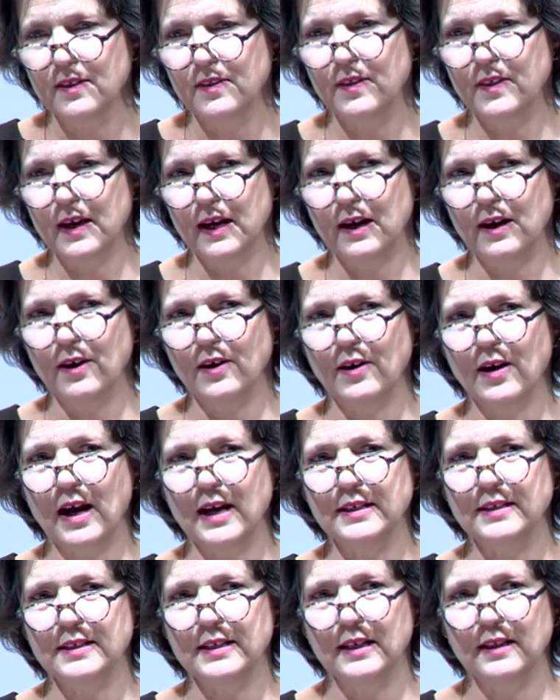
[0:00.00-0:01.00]
There,
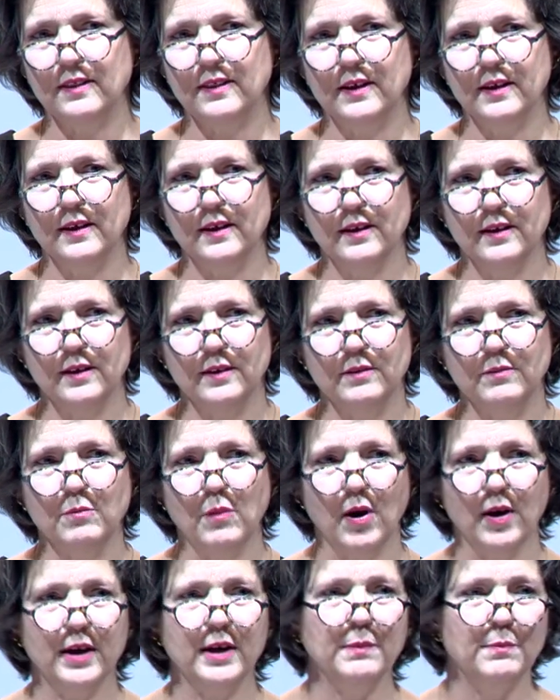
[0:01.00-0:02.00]
I did the
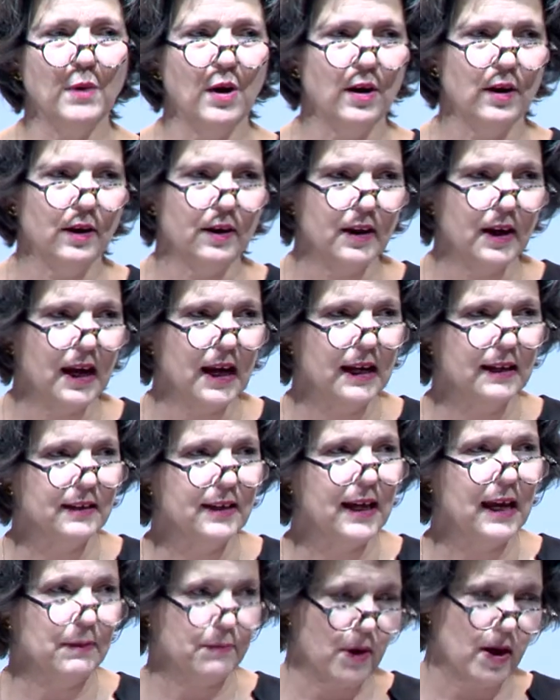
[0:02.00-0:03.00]
Marky Mark and
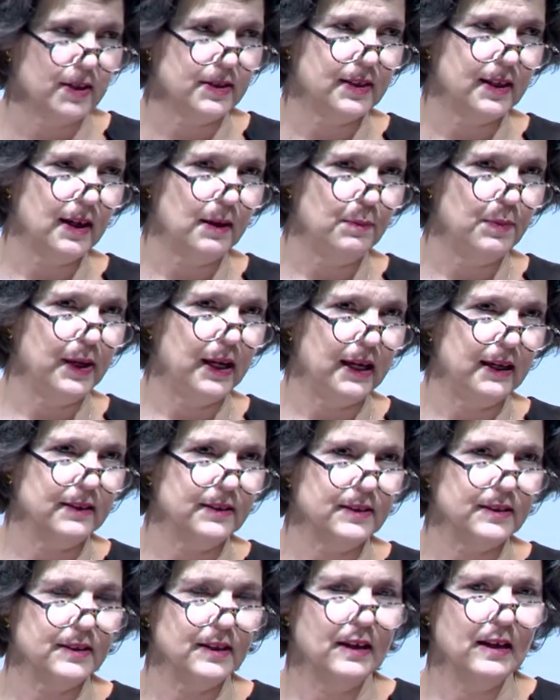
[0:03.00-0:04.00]
Kate Moss
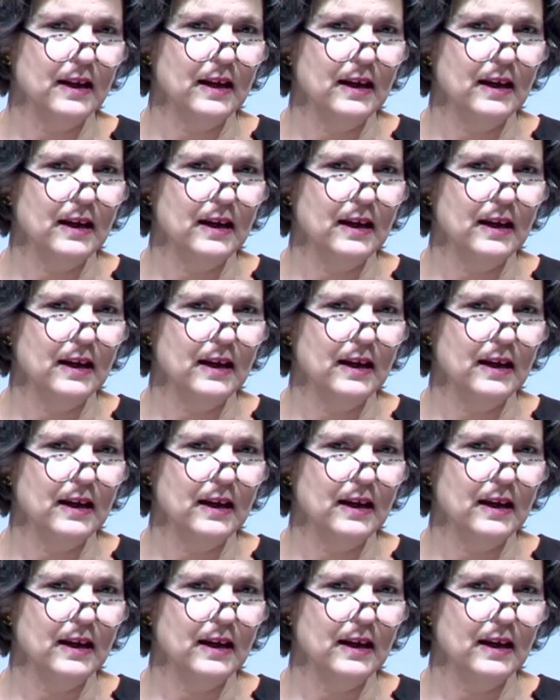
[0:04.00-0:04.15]
campaigns.